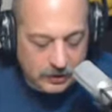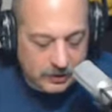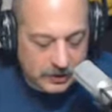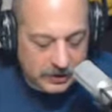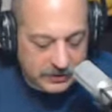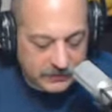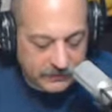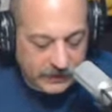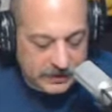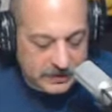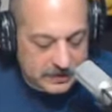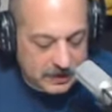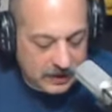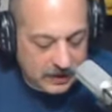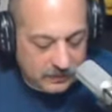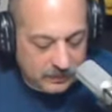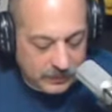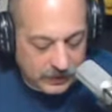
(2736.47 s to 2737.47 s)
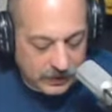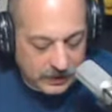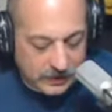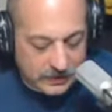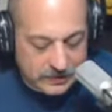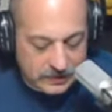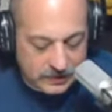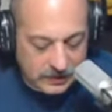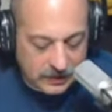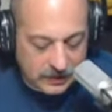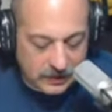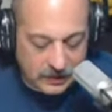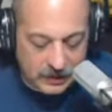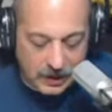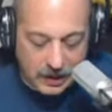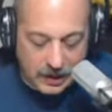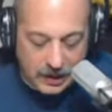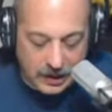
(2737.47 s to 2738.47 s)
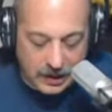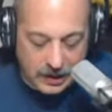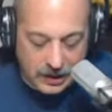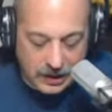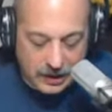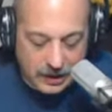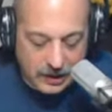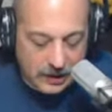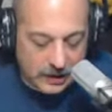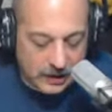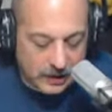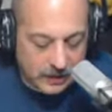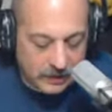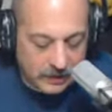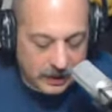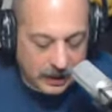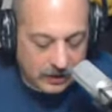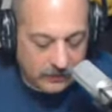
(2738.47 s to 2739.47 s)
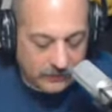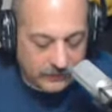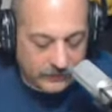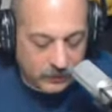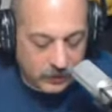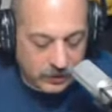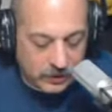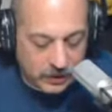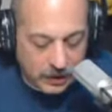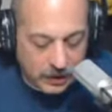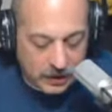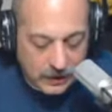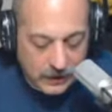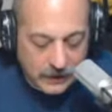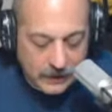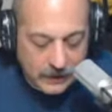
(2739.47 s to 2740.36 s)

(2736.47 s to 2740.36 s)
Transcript: this fight's taking place in California.